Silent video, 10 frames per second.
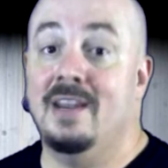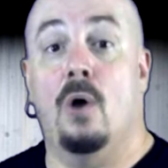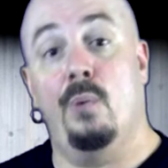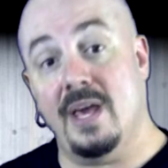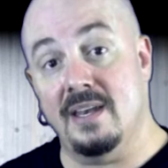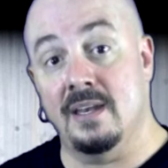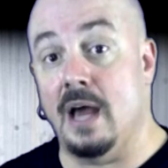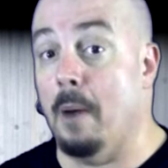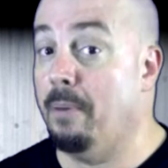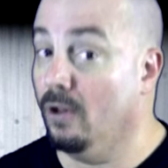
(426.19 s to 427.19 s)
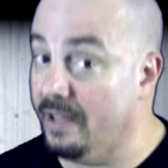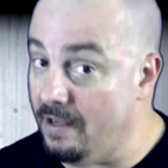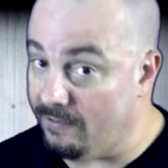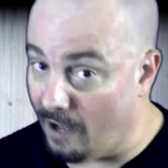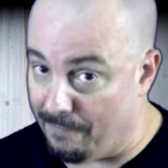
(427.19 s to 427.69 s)
Now, Whitton, a
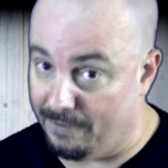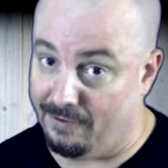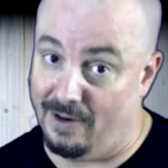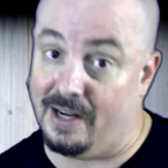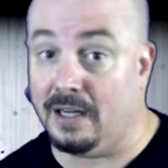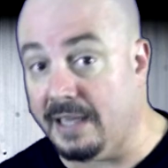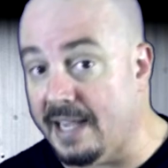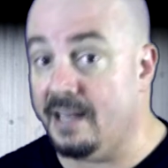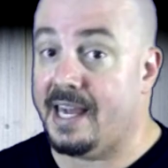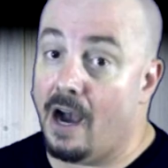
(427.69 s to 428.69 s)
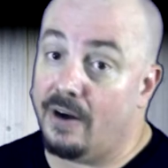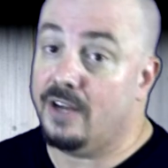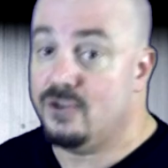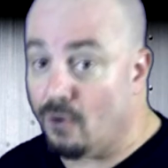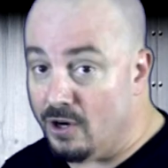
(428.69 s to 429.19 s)
police officer in Clayton County,
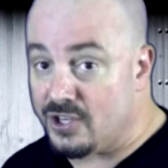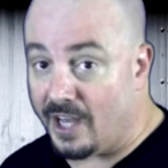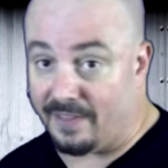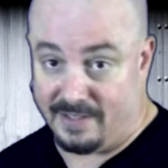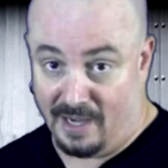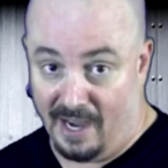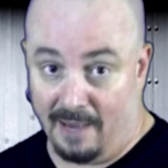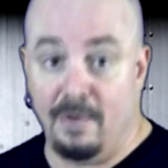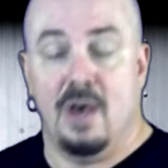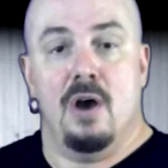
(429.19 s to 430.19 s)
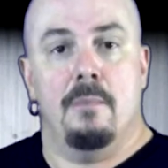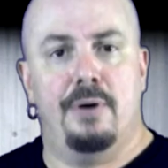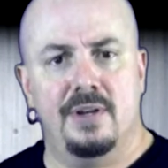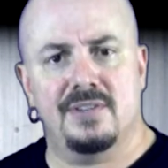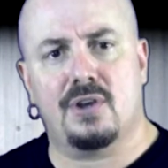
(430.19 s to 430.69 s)
Georgia at the time,
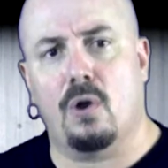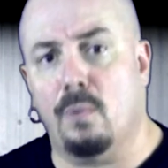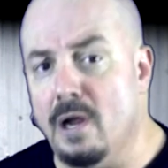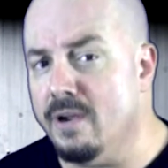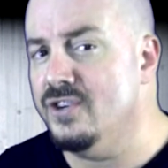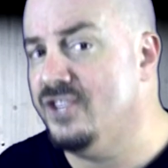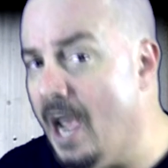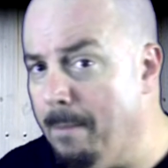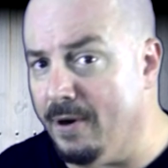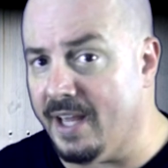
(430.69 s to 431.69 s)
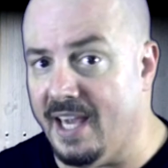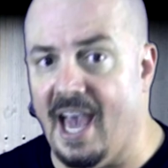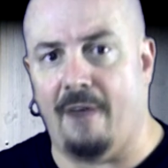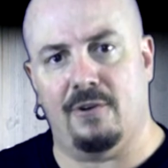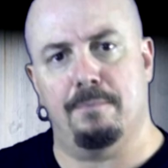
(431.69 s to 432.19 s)
put his career in jeopardy after